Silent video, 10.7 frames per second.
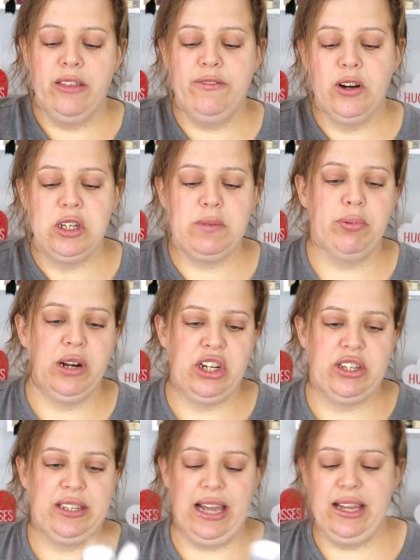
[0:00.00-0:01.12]
first brush
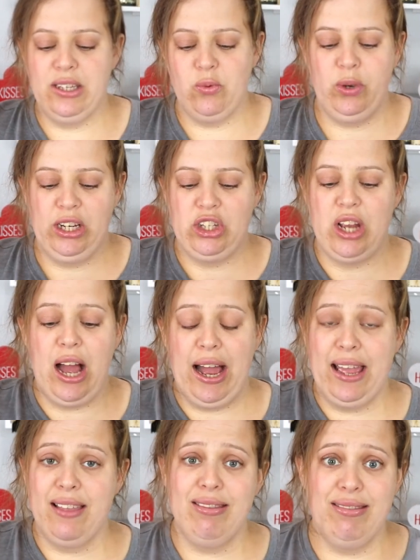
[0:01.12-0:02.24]
set, which
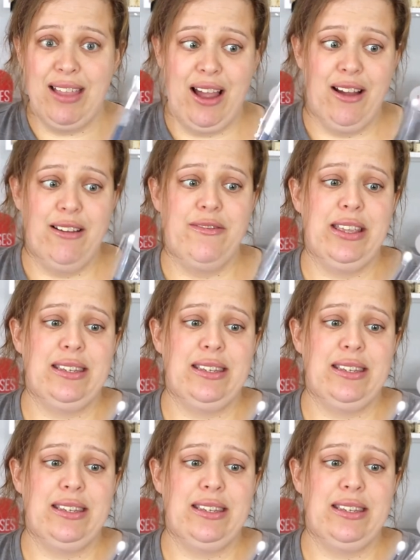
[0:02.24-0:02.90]
I love.